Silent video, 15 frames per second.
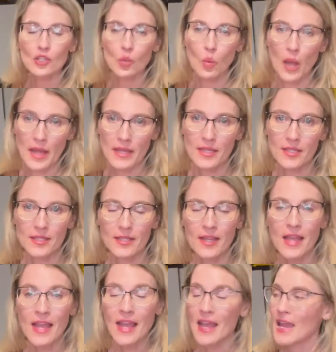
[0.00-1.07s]
twice,
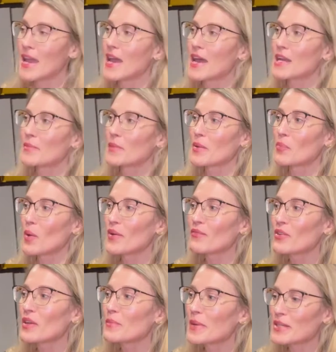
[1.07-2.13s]
and my
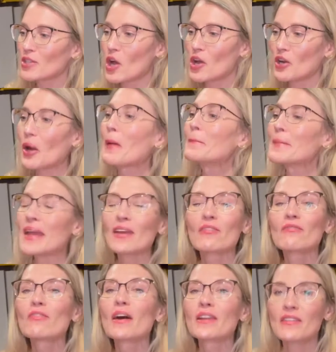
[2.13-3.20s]
boyfriend and my daughter make
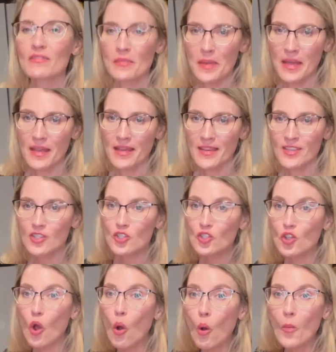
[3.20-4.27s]
fun of me
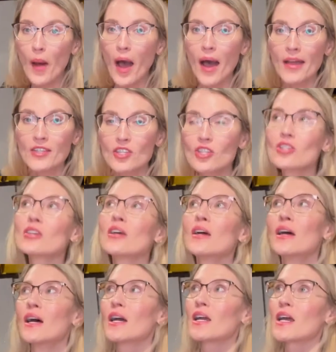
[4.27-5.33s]
so much
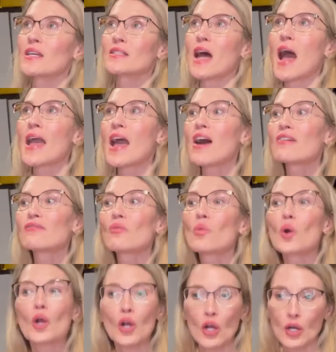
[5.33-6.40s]
because I have
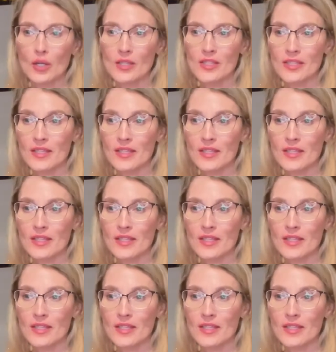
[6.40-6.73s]
words